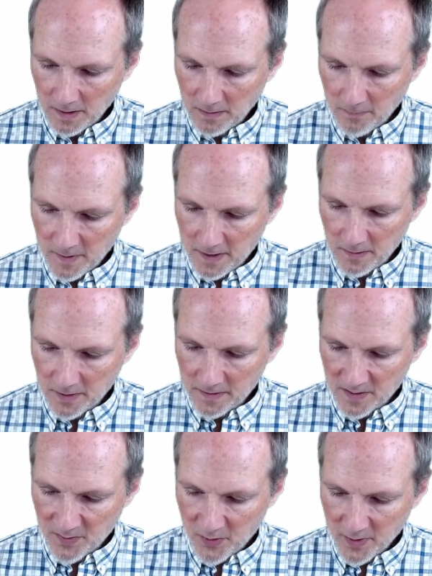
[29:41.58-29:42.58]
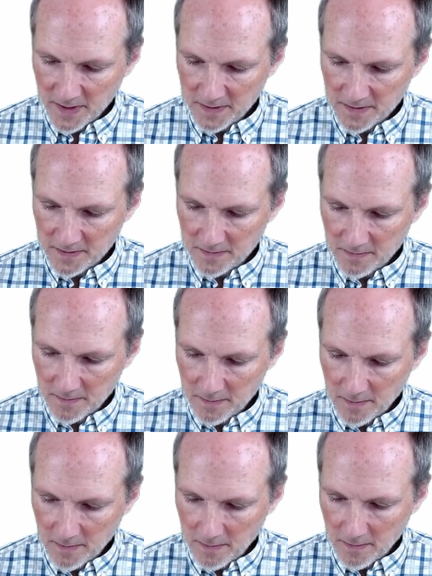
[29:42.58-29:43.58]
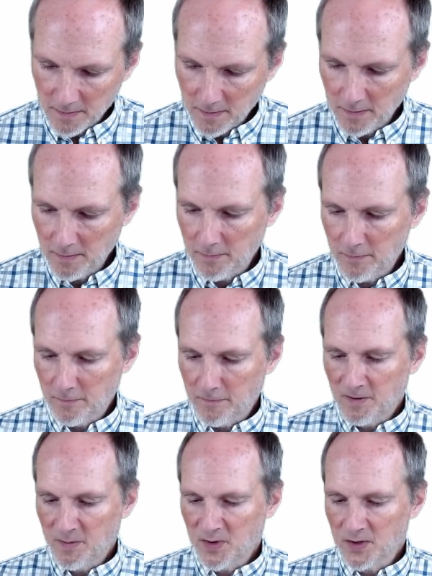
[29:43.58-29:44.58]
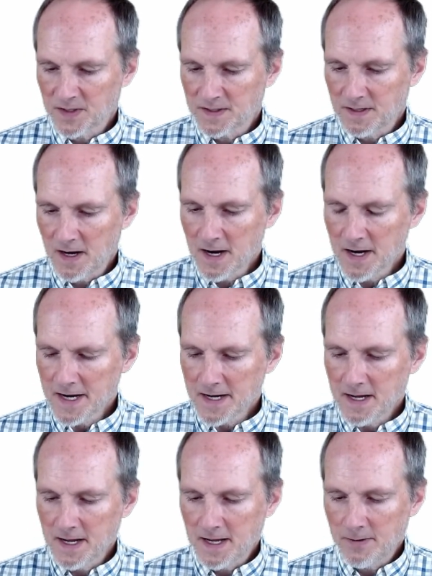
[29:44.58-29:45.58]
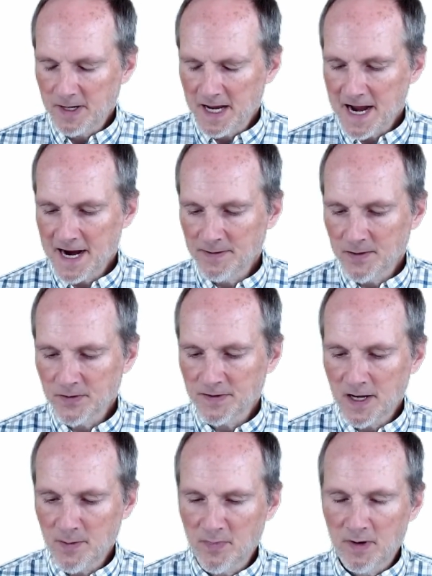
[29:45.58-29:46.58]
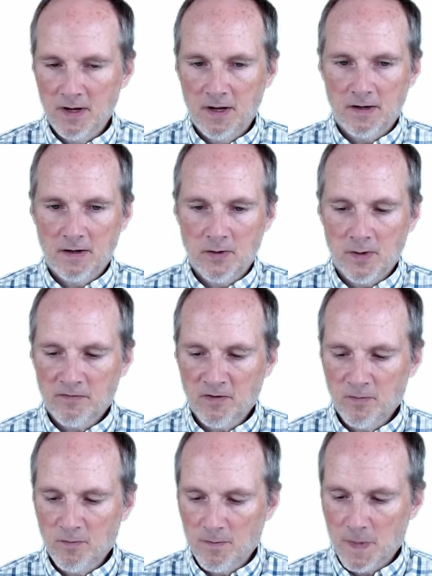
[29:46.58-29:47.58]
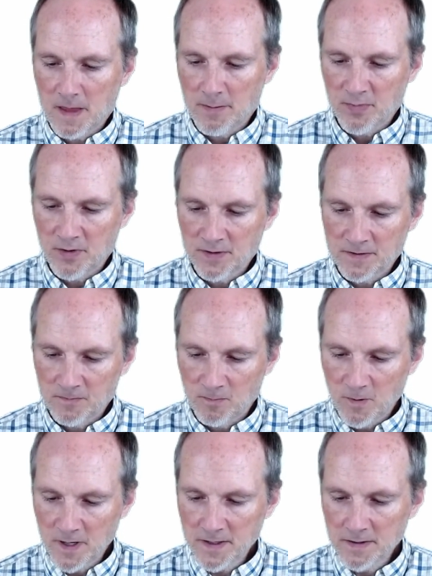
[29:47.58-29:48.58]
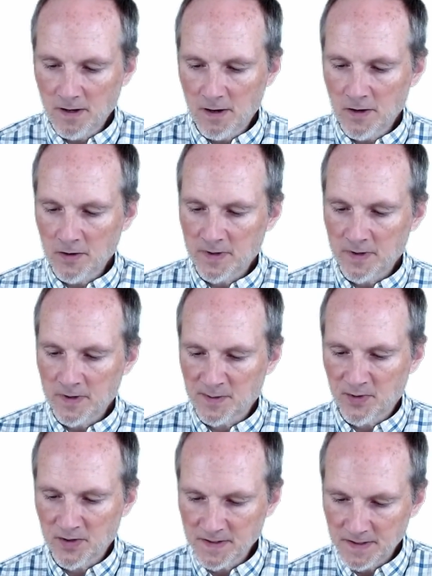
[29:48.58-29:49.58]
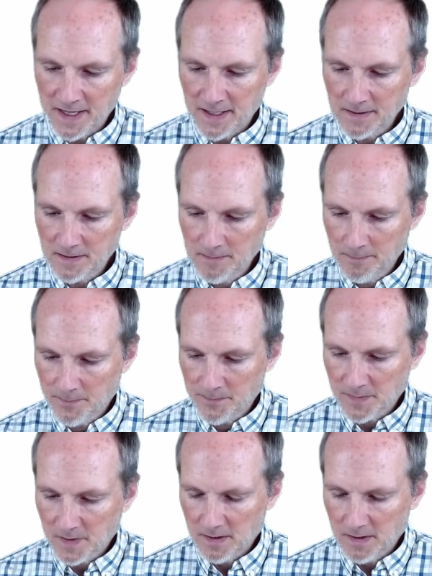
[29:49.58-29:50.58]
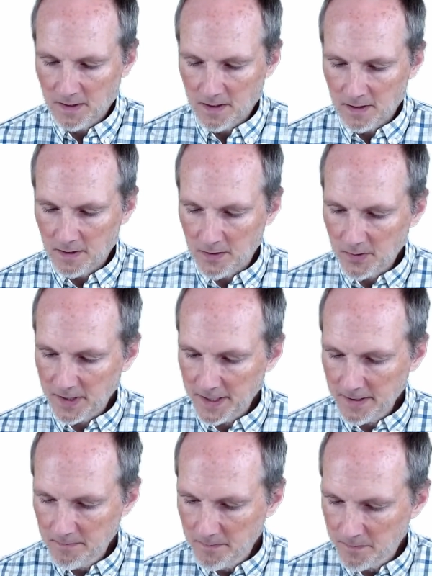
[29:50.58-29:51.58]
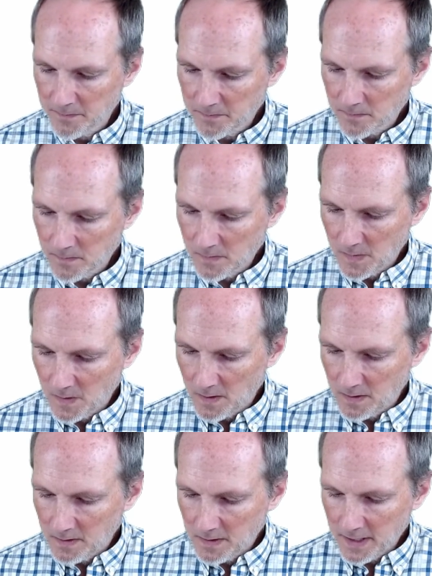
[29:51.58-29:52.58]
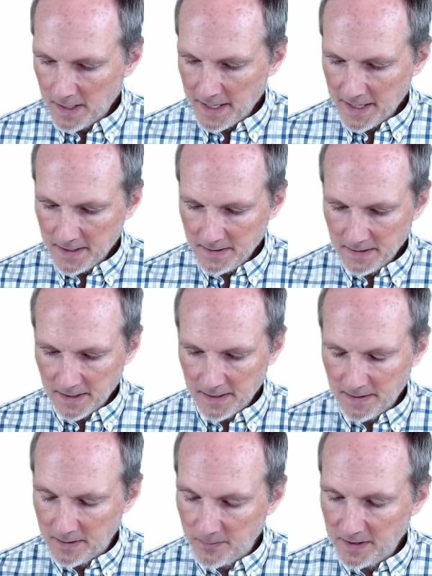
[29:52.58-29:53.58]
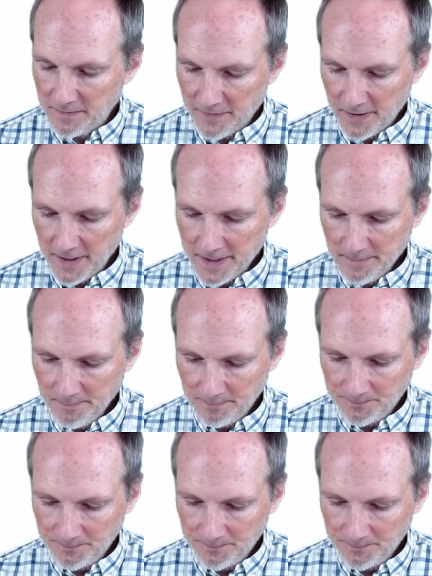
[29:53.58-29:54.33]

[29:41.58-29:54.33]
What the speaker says: we look at the points from person I, and we add those up, going from person 1 all the way up to person N. Okay? And then we define